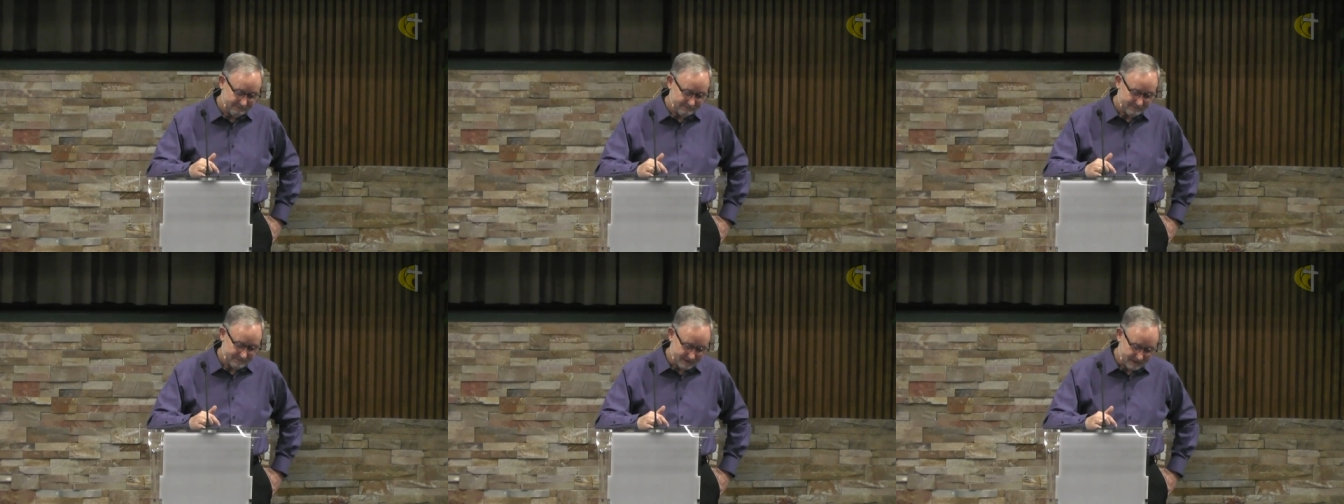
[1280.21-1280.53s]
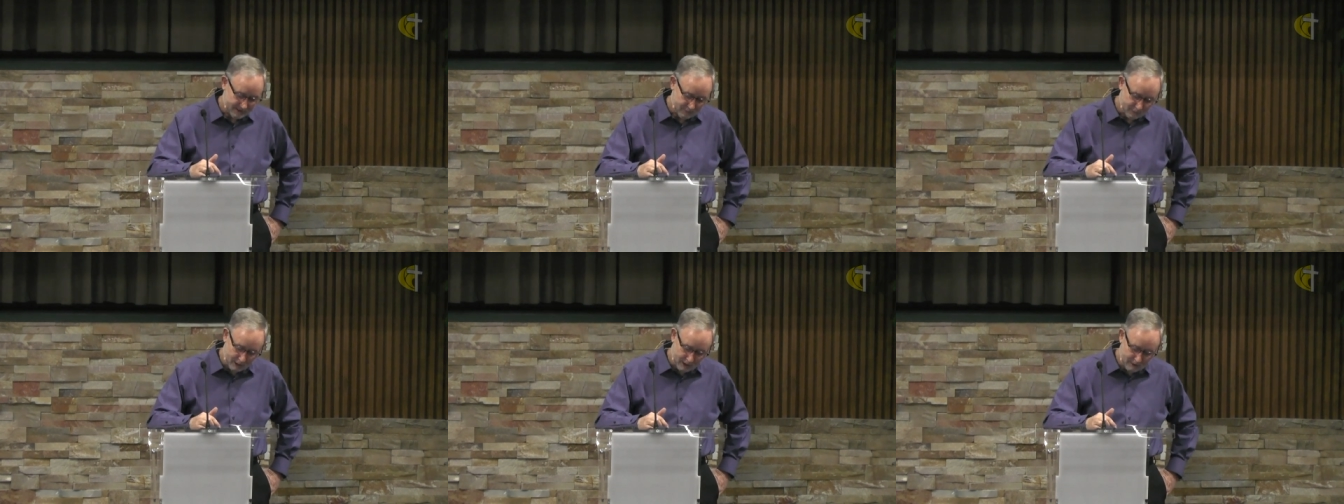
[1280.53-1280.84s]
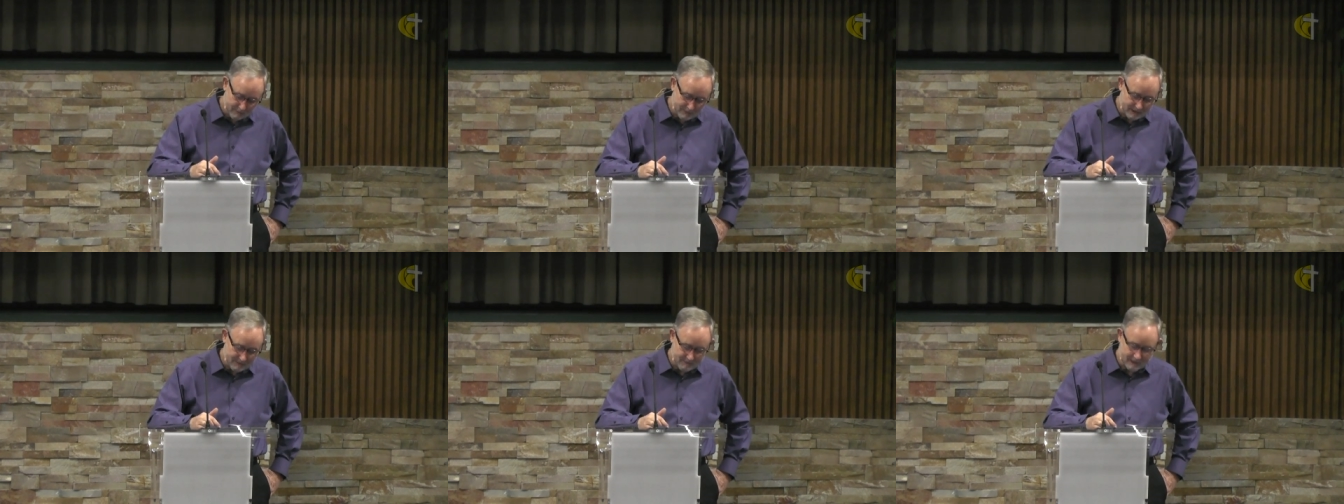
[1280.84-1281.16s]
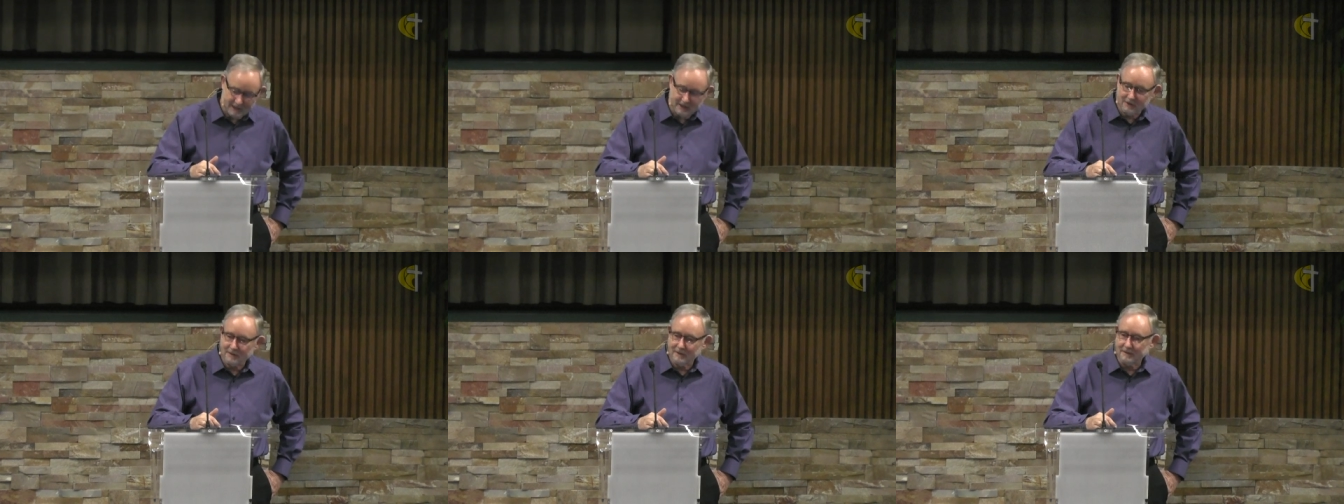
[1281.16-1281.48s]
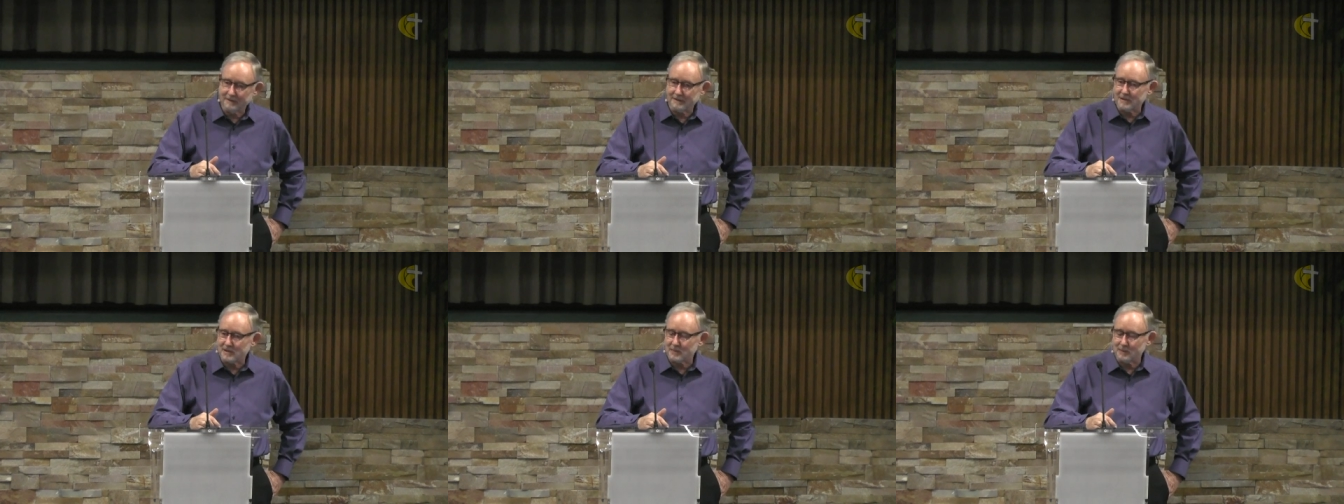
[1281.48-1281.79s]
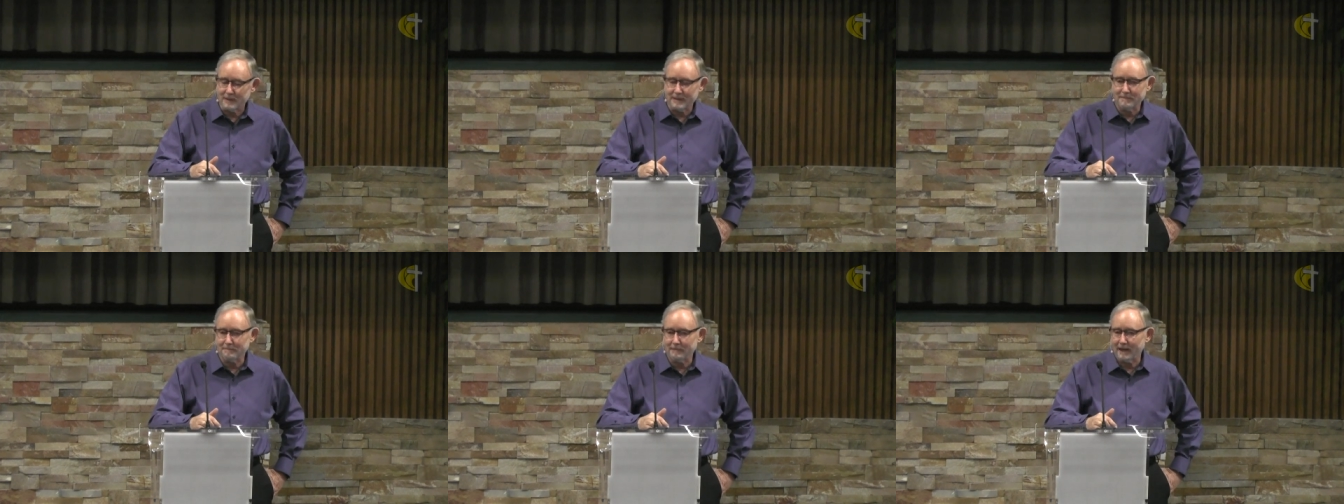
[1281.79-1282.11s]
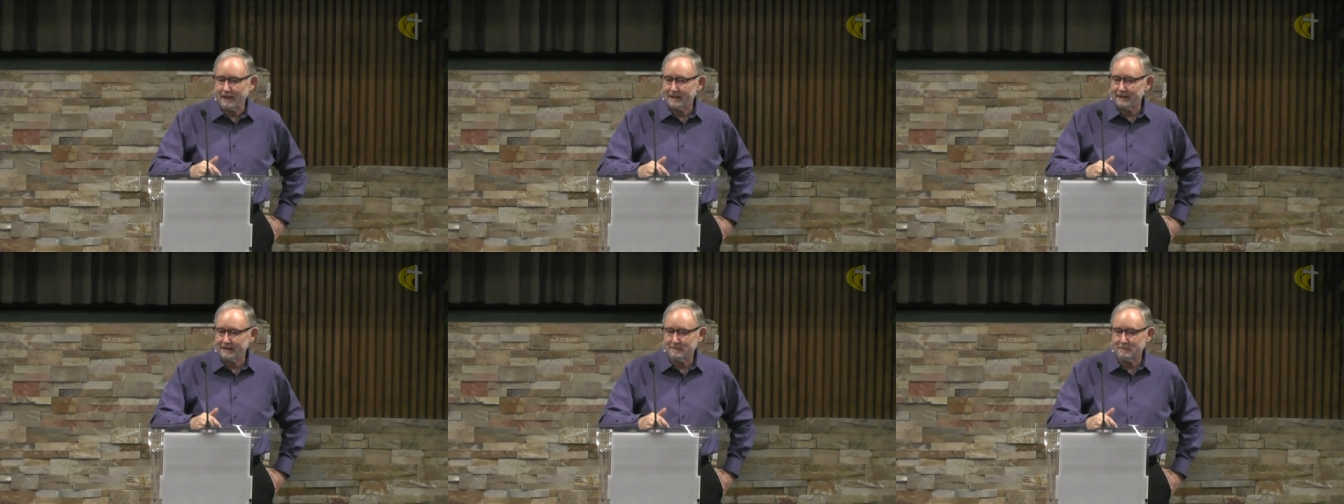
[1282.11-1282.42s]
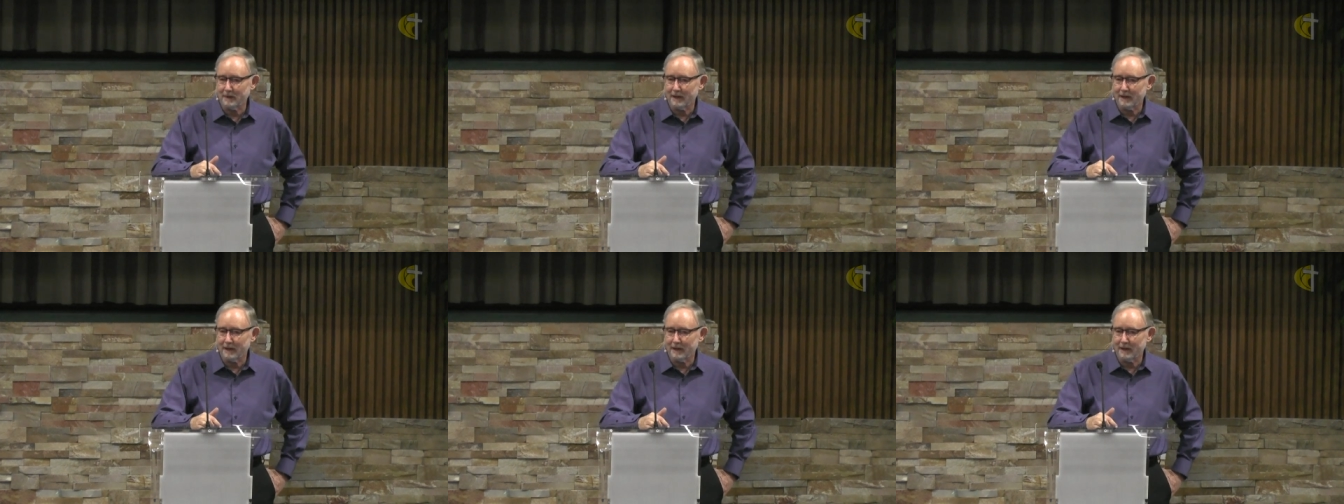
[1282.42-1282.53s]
It'll all be better and sweet by and